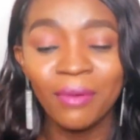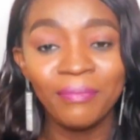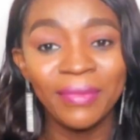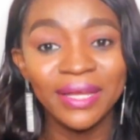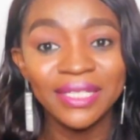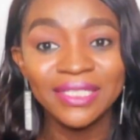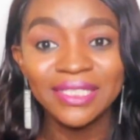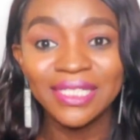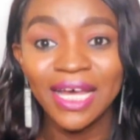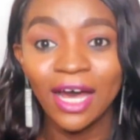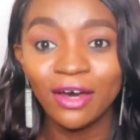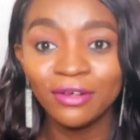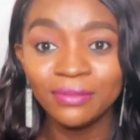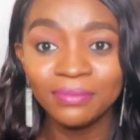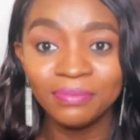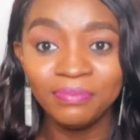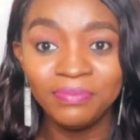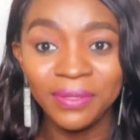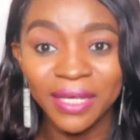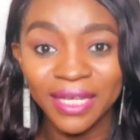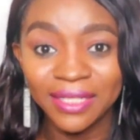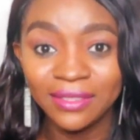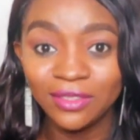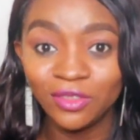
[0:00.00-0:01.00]
My
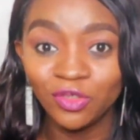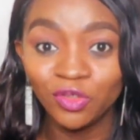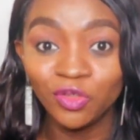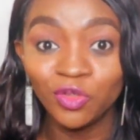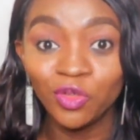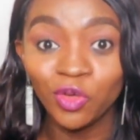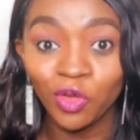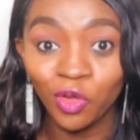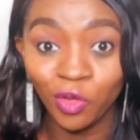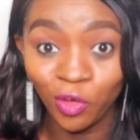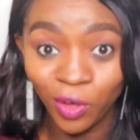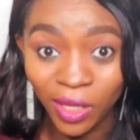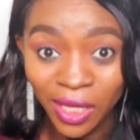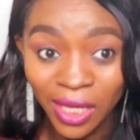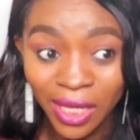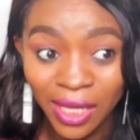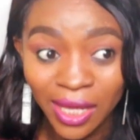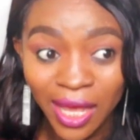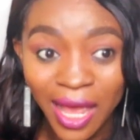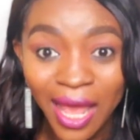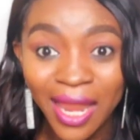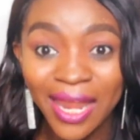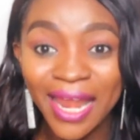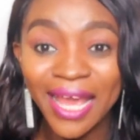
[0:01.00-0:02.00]
childbirth
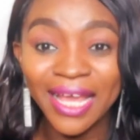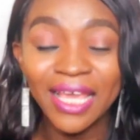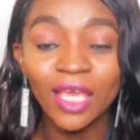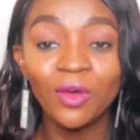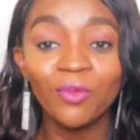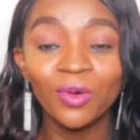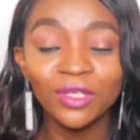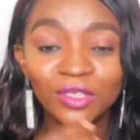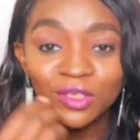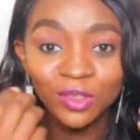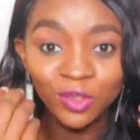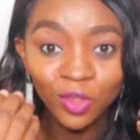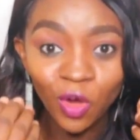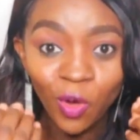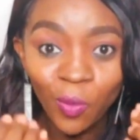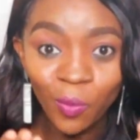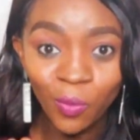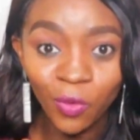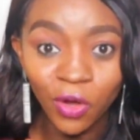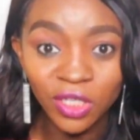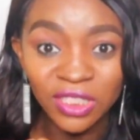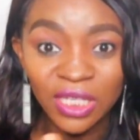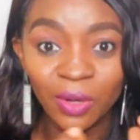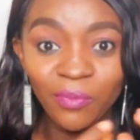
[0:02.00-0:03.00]
story, like, it was so
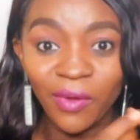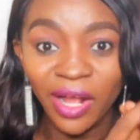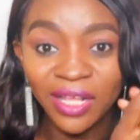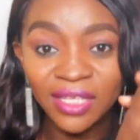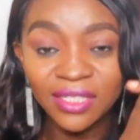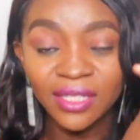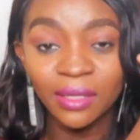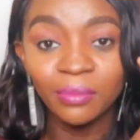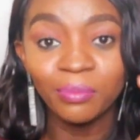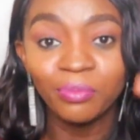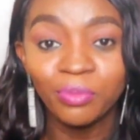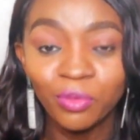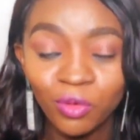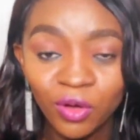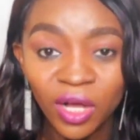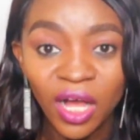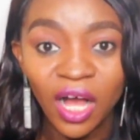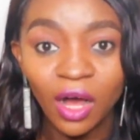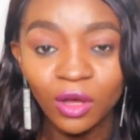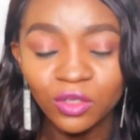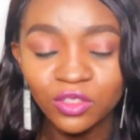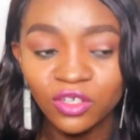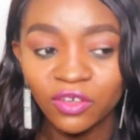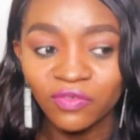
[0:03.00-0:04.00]
much. I'm writing a
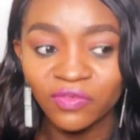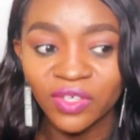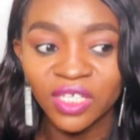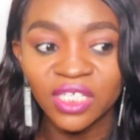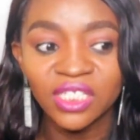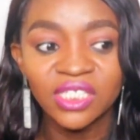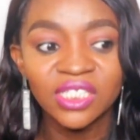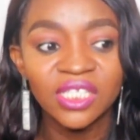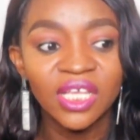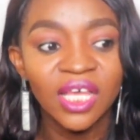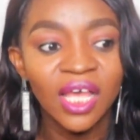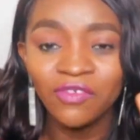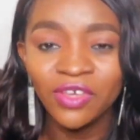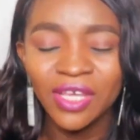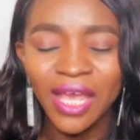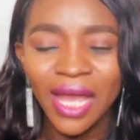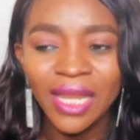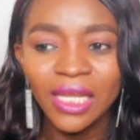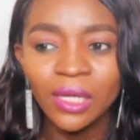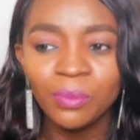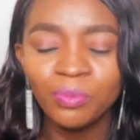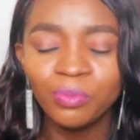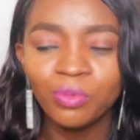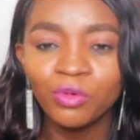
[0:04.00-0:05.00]
book out of it. If you
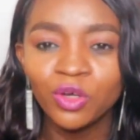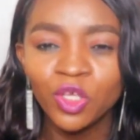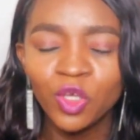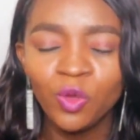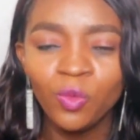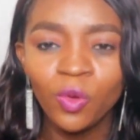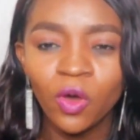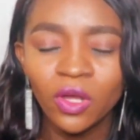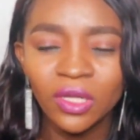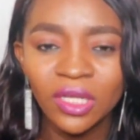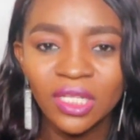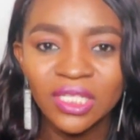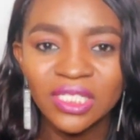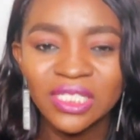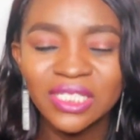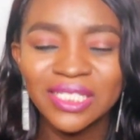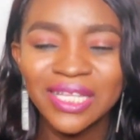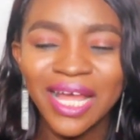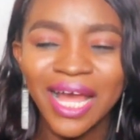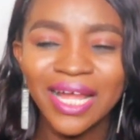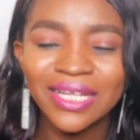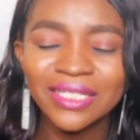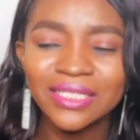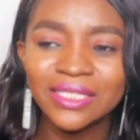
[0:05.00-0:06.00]
get the book, you will
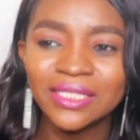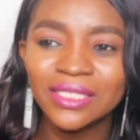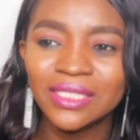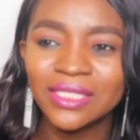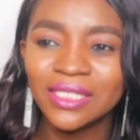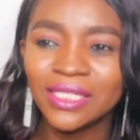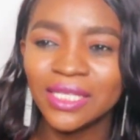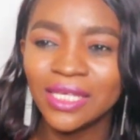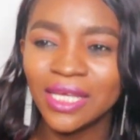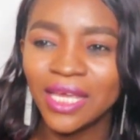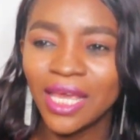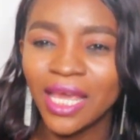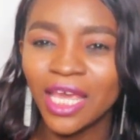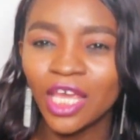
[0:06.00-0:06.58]
understand the